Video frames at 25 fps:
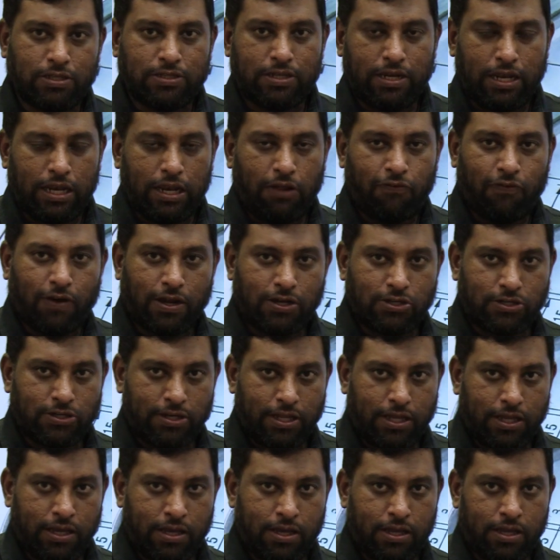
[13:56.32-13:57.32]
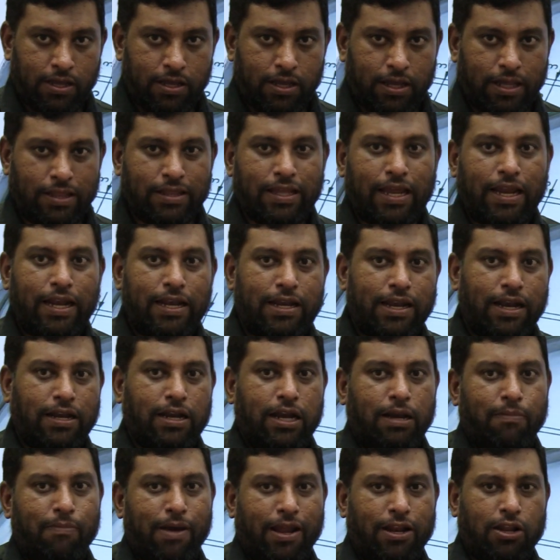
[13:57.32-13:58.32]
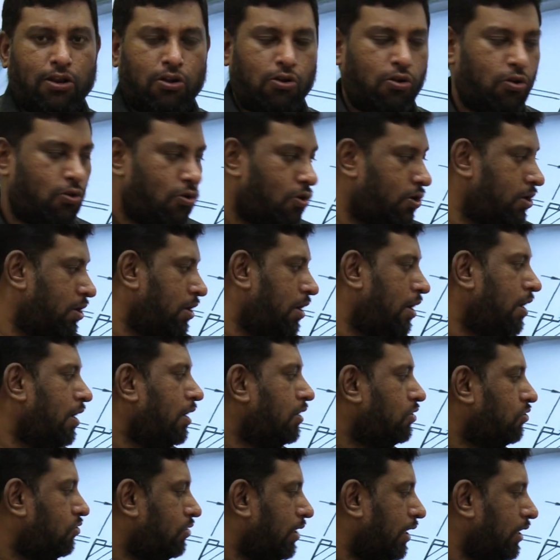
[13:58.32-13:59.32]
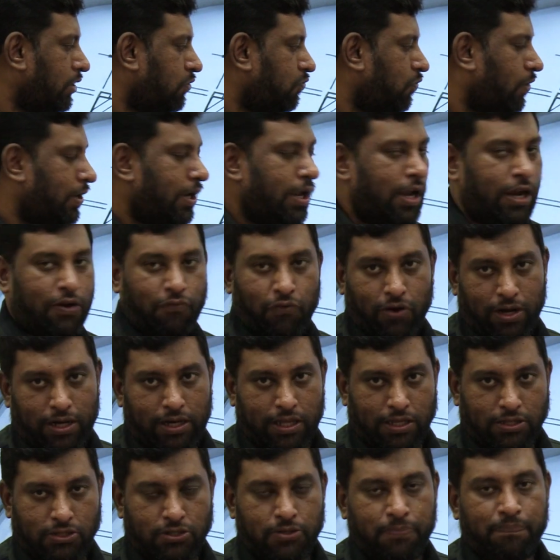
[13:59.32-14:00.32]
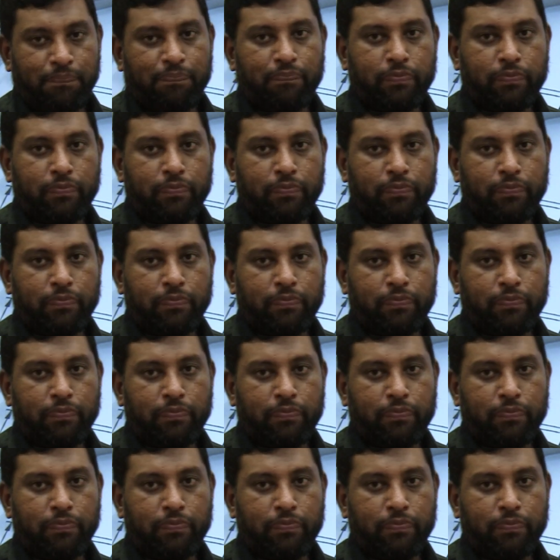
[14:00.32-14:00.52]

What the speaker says: is really functioning in the intended manner or not. So that is one advantage.